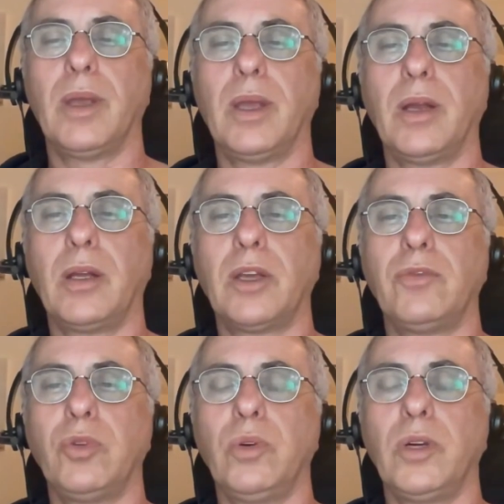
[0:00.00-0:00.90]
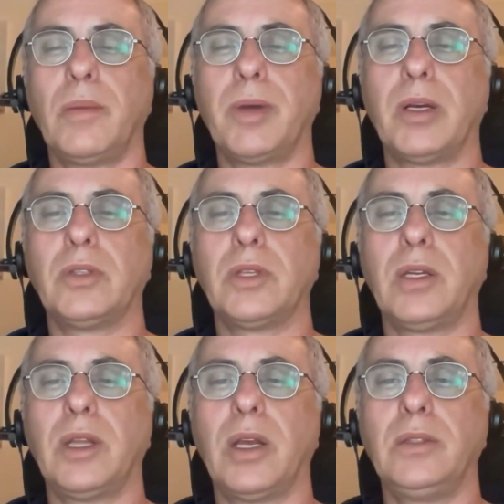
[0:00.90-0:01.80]
and not have to worry about it.
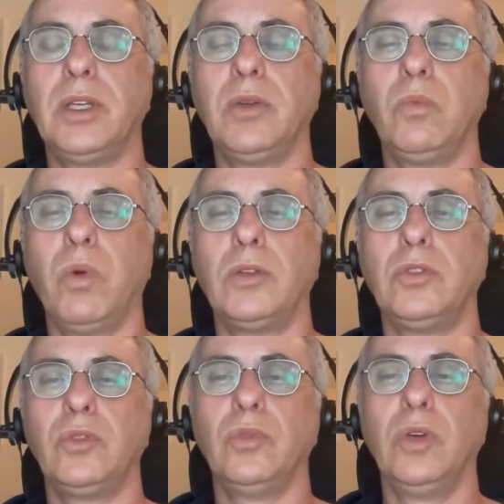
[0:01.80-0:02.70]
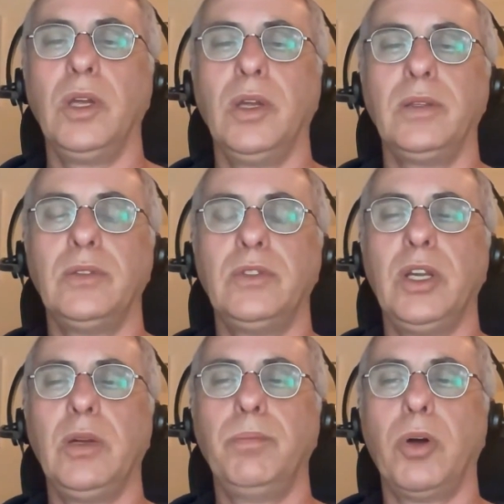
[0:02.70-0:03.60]
I didn't want to
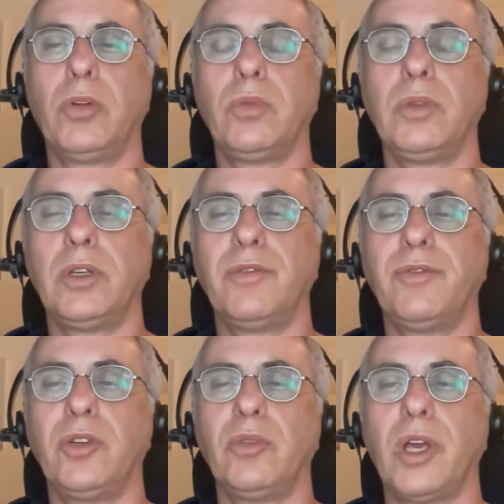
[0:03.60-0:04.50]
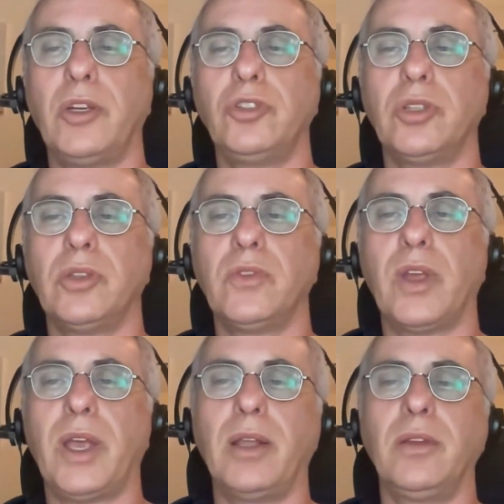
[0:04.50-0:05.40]
deal both with the configurations
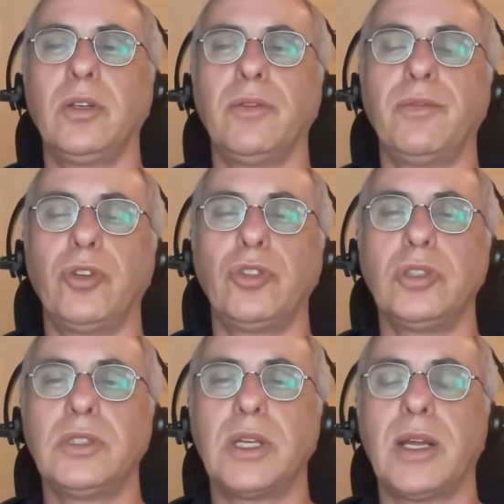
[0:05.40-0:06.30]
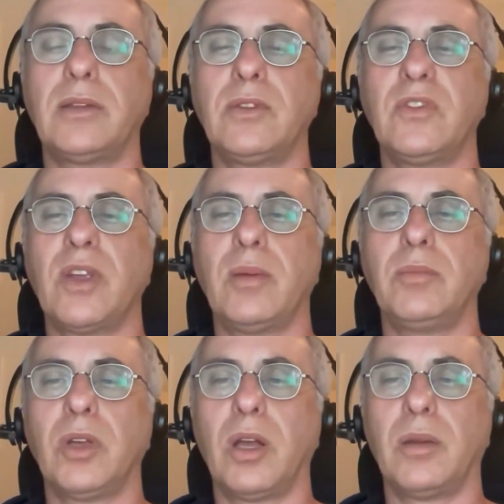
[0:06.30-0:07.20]
and the conversions at the same
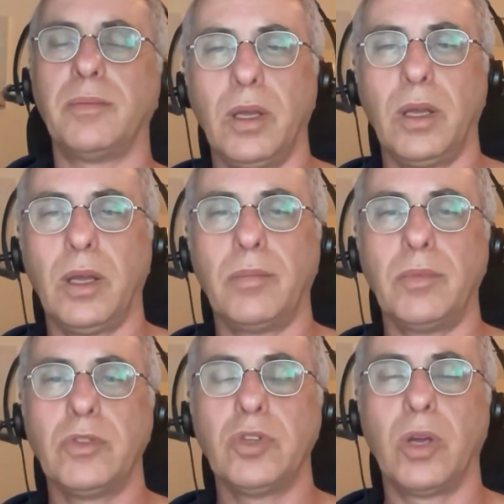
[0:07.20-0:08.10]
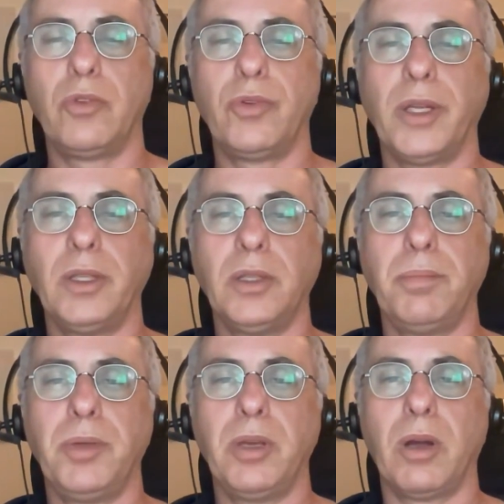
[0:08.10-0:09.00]
time. So I created a
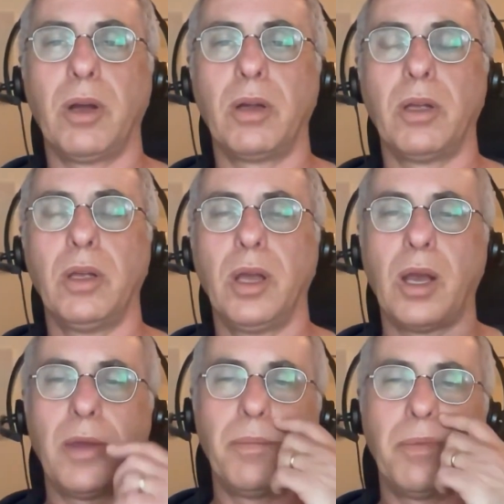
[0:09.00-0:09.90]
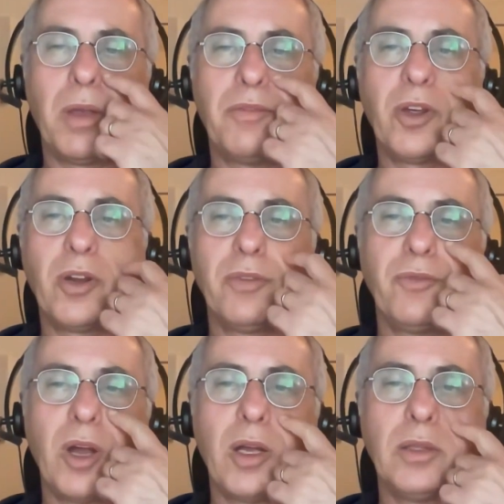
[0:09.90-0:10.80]
PR. I
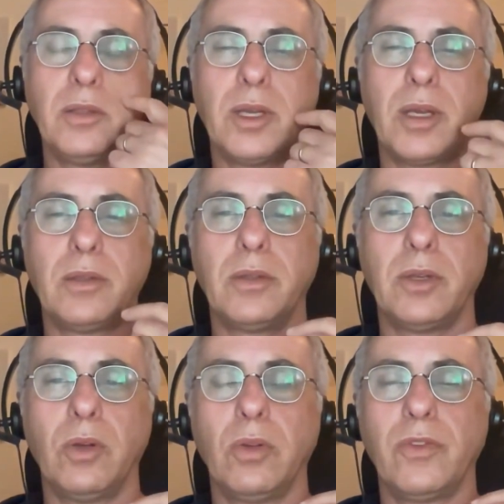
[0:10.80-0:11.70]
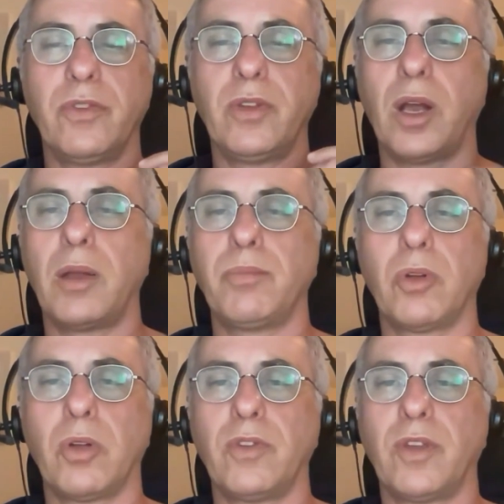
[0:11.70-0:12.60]
verified that the whole CI
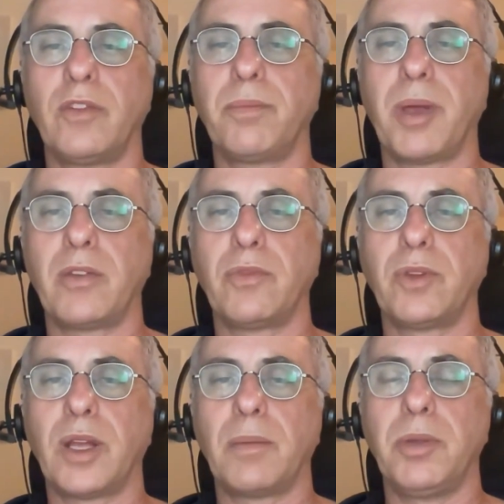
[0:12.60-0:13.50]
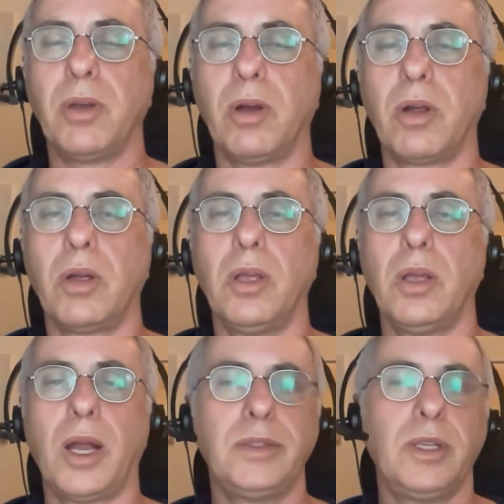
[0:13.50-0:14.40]
process passed for that PR.
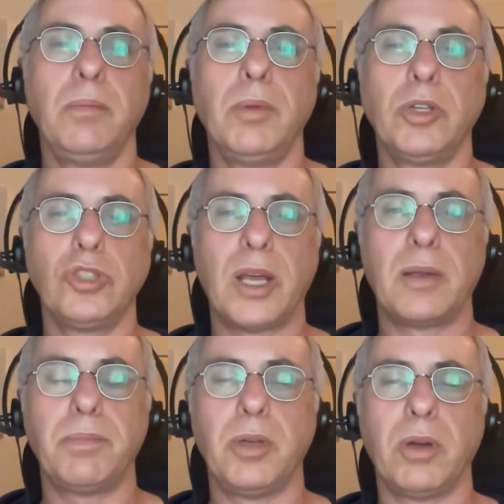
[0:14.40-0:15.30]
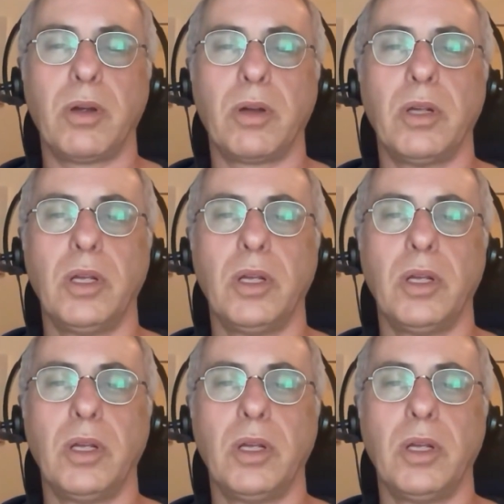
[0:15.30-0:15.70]
I didn't merge that PR.